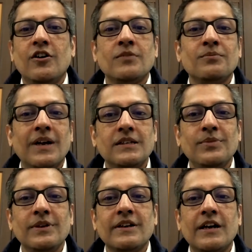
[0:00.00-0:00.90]
on
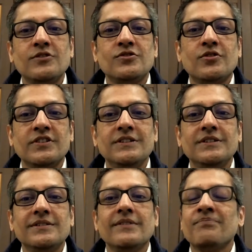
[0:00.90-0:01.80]
multiple cloud
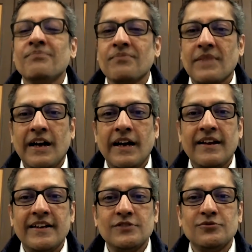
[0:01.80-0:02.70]
storages,
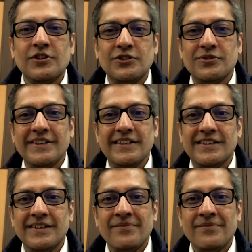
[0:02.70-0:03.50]
Hylyt is what you need.